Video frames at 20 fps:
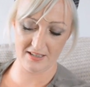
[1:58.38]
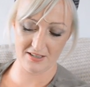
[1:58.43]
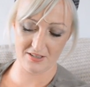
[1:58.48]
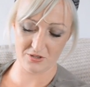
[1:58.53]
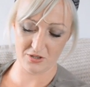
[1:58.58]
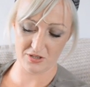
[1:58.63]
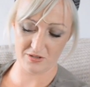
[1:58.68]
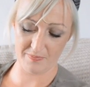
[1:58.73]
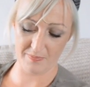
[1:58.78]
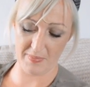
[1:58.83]

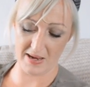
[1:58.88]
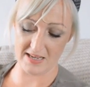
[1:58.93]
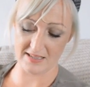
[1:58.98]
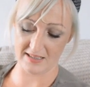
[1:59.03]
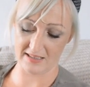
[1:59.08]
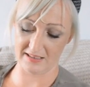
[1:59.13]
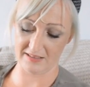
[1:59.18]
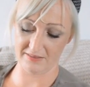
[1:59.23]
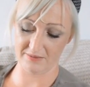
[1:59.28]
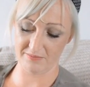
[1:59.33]
just
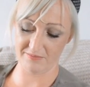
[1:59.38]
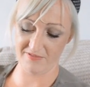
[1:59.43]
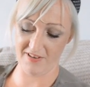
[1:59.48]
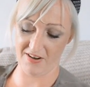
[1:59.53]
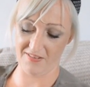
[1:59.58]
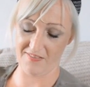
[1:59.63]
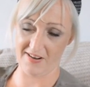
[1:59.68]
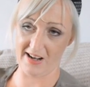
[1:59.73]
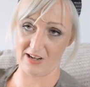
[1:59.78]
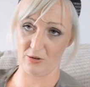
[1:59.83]
basically
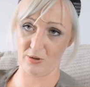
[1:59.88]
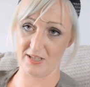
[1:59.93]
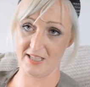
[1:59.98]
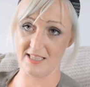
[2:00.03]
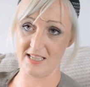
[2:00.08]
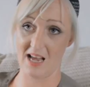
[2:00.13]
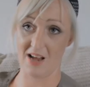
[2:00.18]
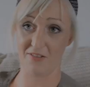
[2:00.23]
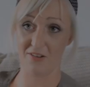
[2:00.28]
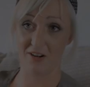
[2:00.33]
very, very lucky
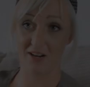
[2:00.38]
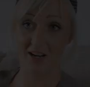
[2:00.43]
to have her